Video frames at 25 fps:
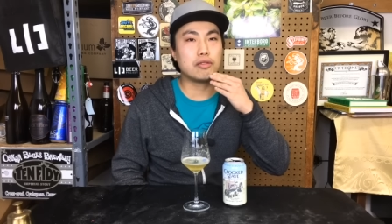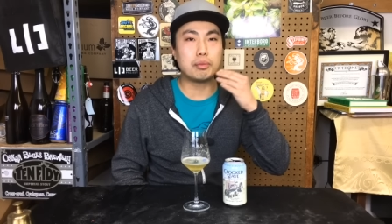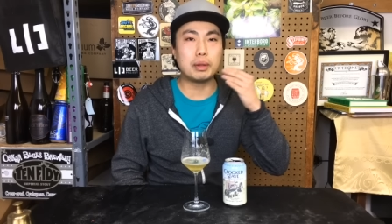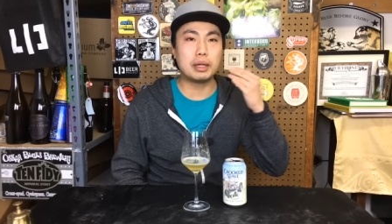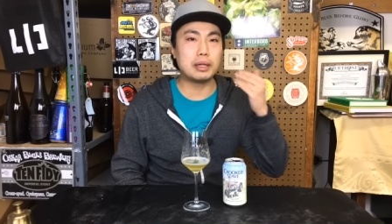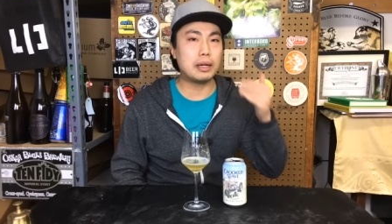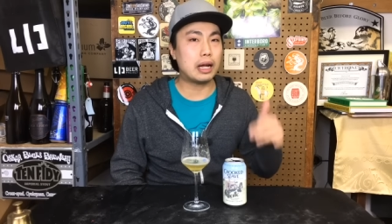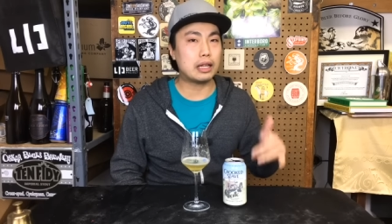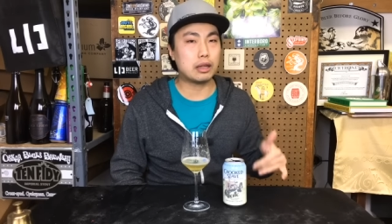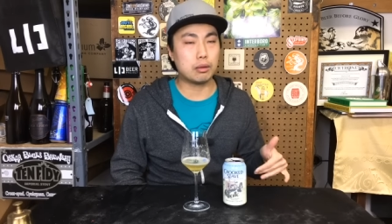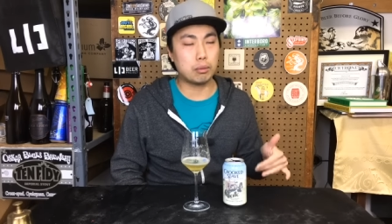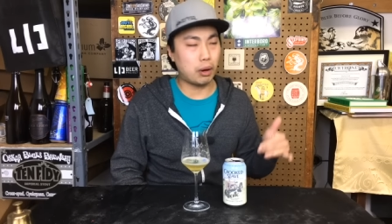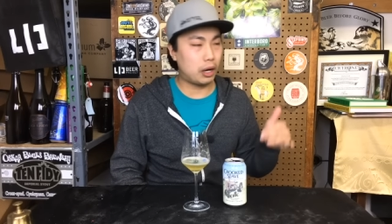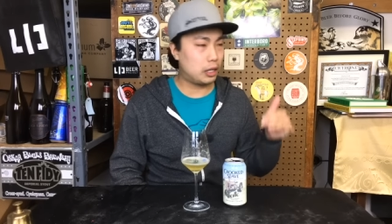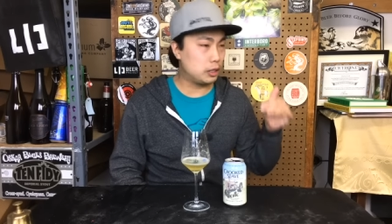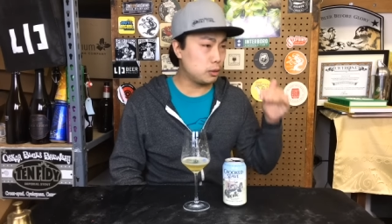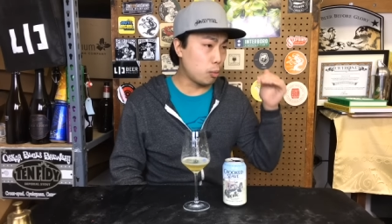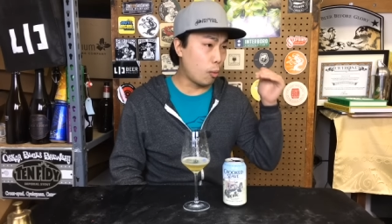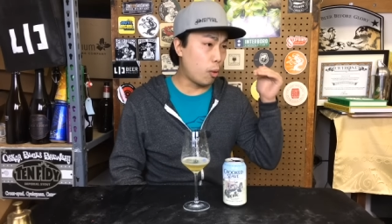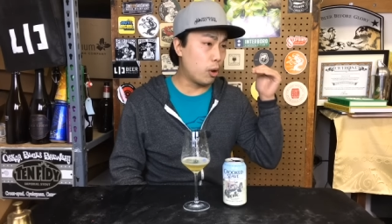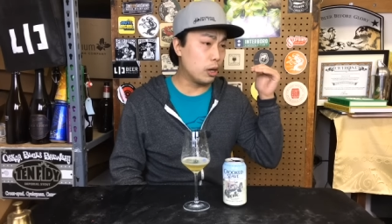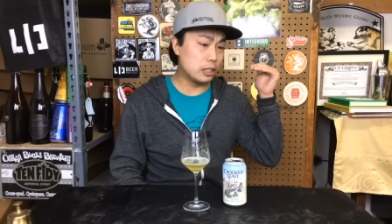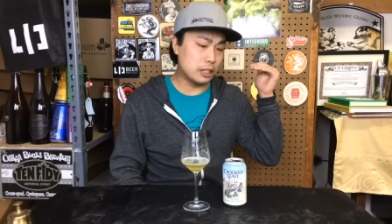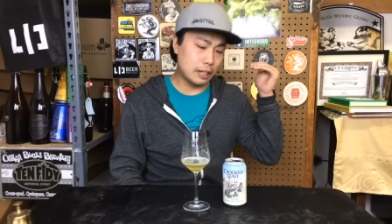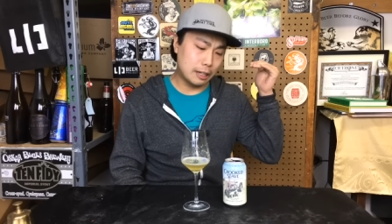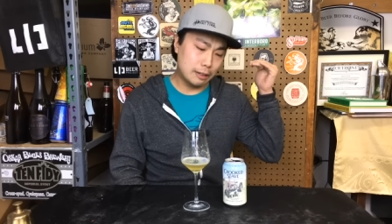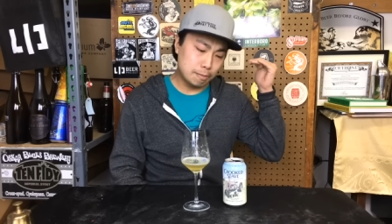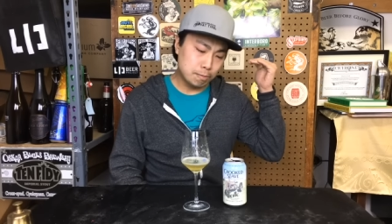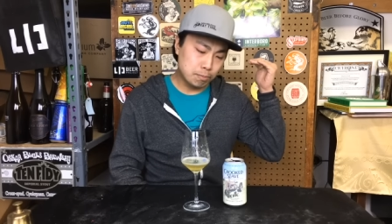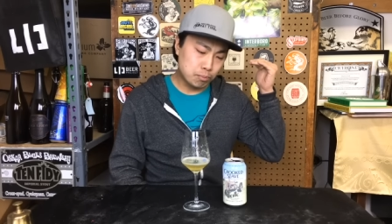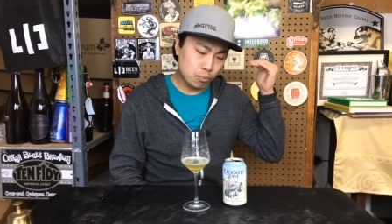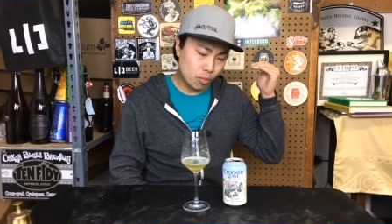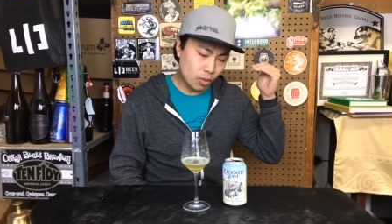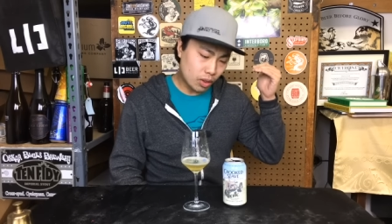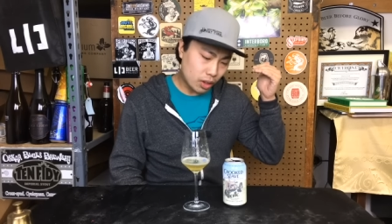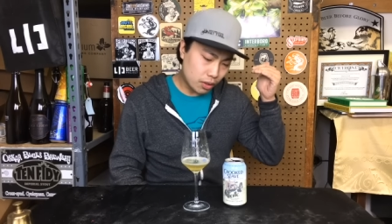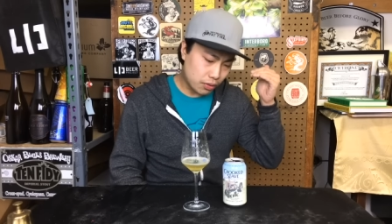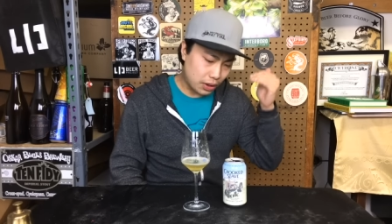but at the price point,
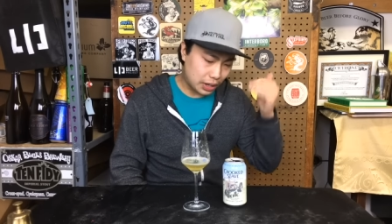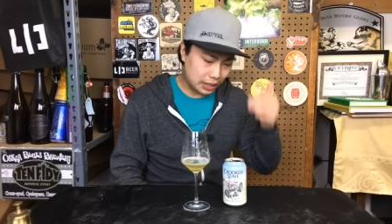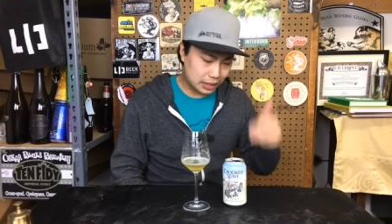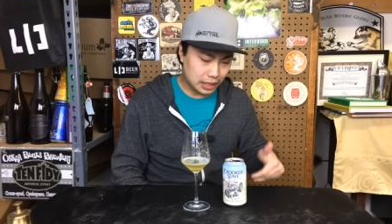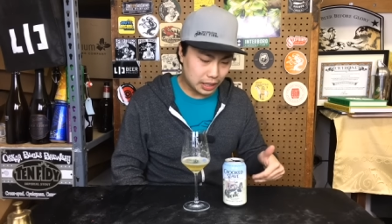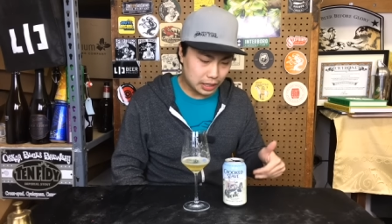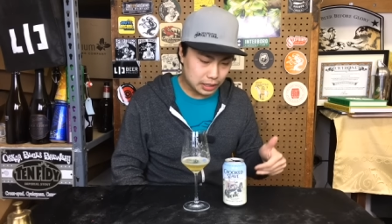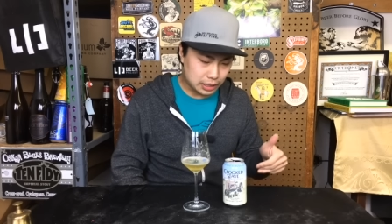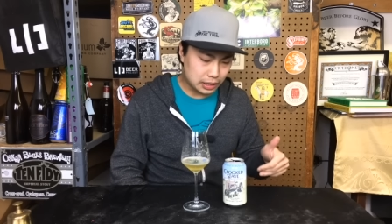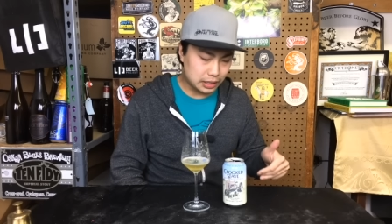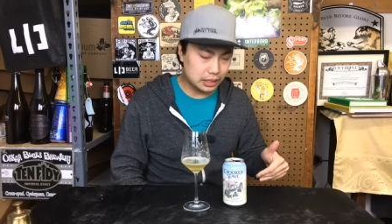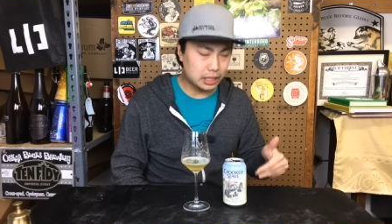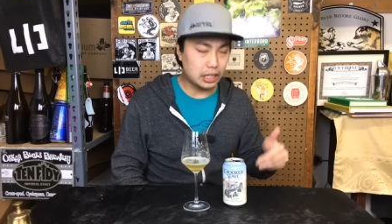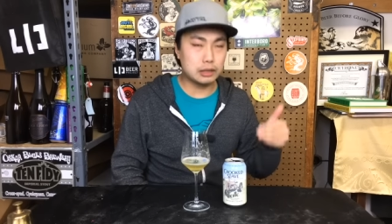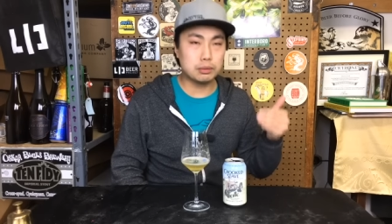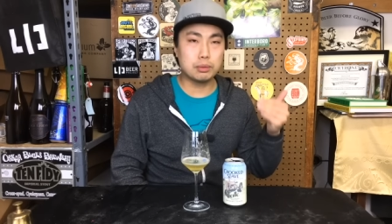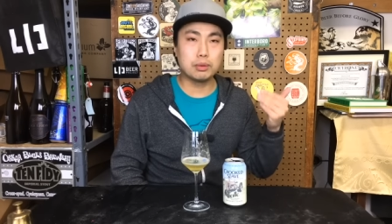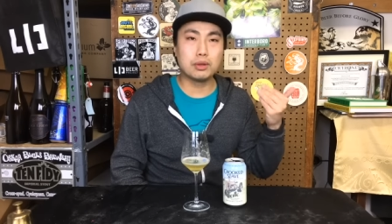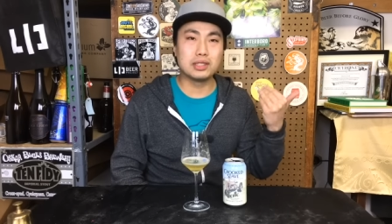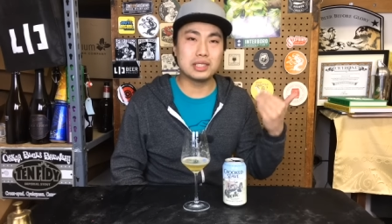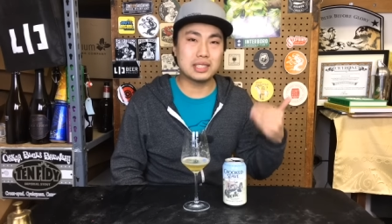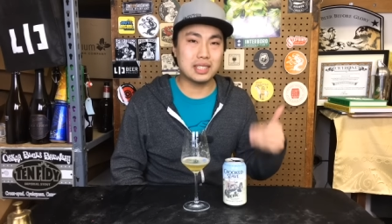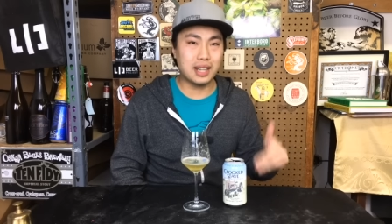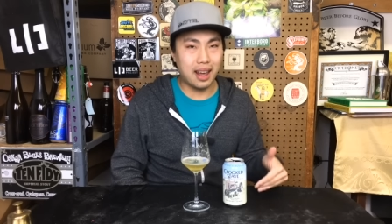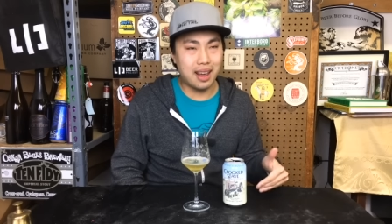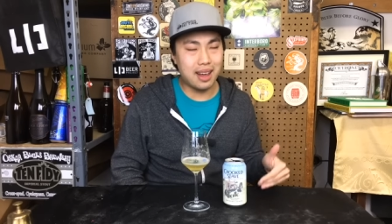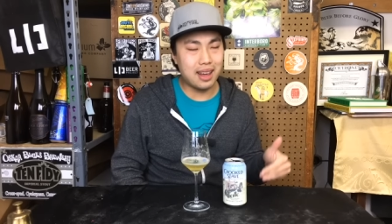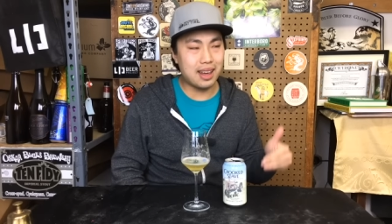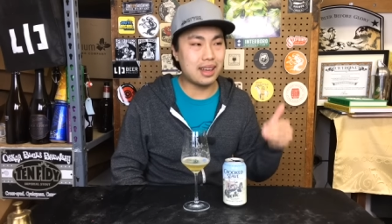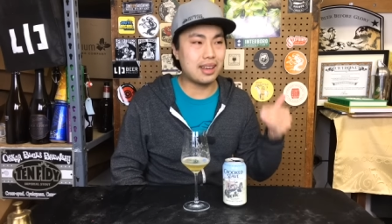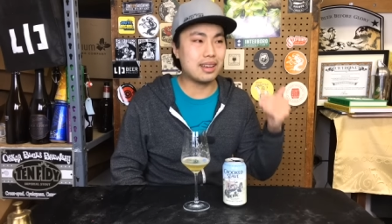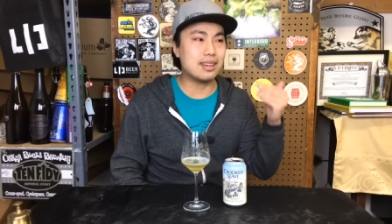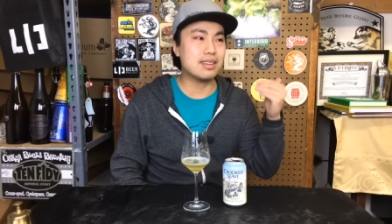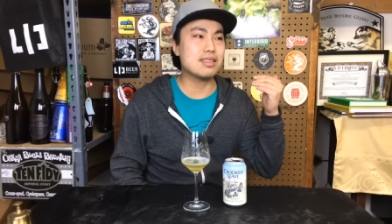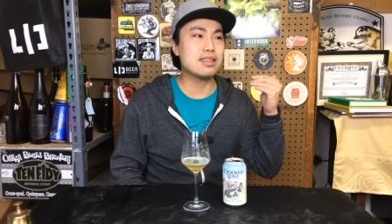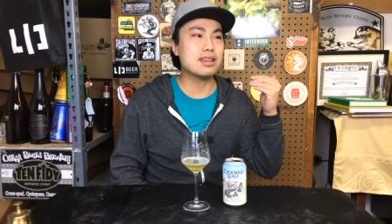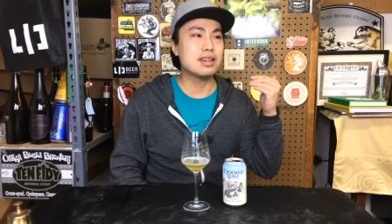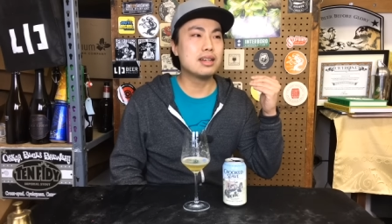the fact that it's accessible, it's
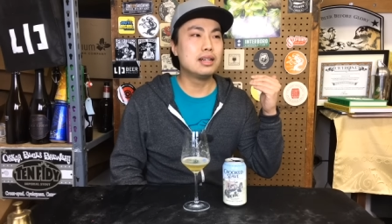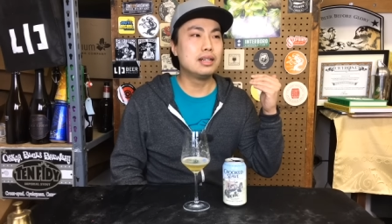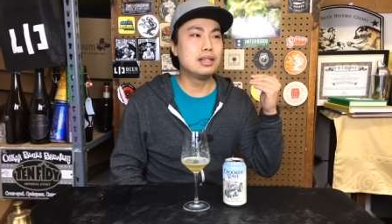canned,